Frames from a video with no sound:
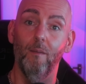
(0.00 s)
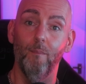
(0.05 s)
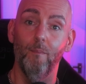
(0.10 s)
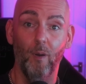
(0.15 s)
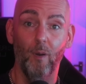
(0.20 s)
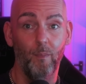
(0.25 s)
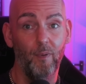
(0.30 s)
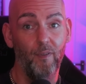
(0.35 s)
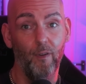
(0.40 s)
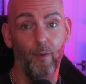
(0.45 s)

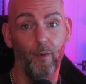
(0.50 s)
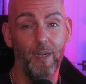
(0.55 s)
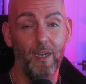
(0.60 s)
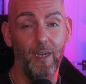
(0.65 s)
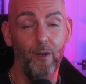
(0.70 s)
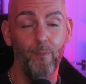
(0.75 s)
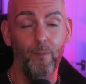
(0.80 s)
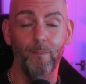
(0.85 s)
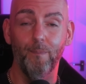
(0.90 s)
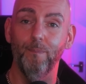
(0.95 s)
But before we
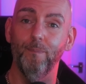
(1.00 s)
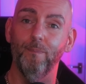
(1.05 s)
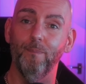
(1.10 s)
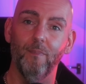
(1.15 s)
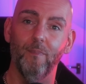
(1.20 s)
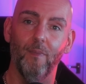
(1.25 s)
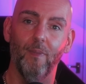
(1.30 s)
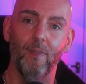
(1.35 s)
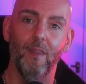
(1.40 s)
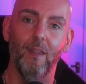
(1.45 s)
do,
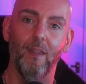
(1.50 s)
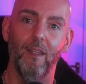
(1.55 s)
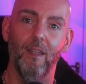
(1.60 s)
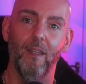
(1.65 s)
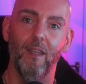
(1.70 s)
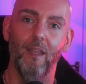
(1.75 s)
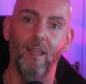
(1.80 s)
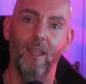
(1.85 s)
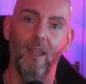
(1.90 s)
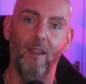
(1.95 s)

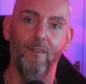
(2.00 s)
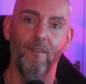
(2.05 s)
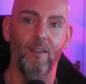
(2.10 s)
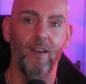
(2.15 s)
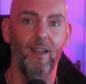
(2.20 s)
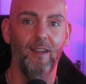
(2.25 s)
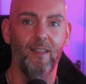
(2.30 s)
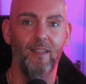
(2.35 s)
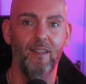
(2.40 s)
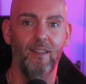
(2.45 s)
if you
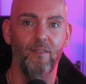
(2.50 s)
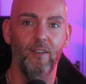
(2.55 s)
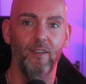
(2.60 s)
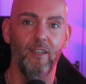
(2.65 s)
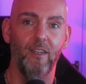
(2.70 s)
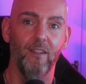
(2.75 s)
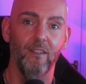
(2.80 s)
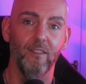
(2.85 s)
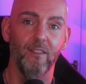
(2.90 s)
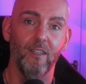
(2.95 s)
like these
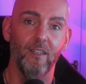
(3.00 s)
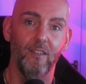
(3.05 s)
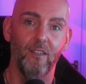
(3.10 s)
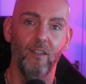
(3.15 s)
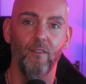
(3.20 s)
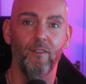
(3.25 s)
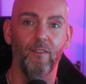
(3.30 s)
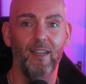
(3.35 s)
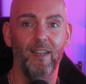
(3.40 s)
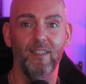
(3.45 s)
videos,
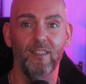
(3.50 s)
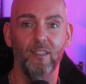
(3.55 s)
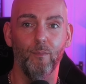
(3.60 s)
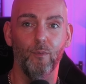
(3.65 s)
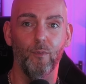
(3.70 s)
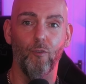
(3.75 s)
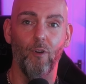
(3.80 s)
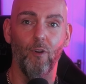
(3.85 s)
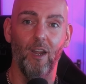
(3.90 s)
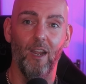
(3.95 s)
don't forget to
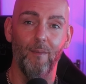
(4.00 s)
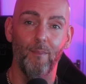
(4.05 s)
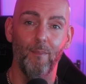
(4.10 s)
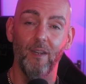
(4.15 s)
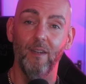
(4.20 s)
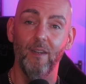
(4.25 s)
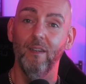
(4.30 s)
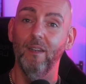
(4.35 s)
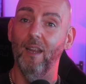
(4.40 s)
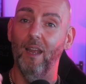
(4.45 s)
subscribe.
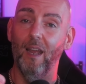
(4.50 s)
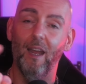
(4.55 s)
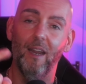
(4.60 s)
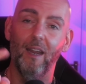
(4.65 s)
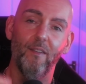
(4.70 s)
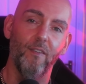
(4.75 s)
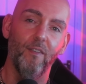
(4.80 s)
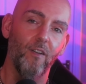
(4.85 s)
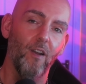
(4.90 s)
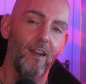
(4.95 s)

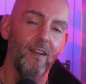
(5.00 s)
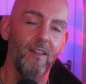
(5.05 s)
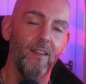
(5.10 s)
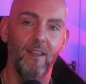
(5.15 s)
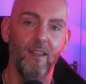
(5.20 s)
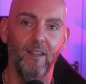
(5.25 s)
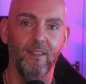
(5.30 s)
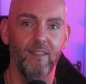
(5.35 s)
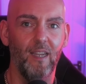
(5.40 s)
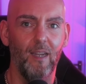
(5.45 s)
And if you've got
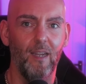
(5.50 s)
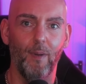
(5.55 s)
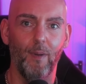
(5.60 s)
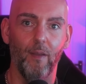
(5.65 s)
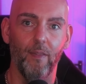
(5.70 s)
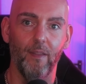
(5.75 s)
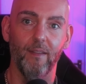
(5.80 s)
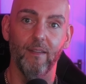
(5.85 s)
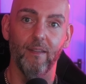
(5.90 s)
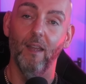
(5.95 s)
anything to say
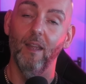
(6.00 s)
about this,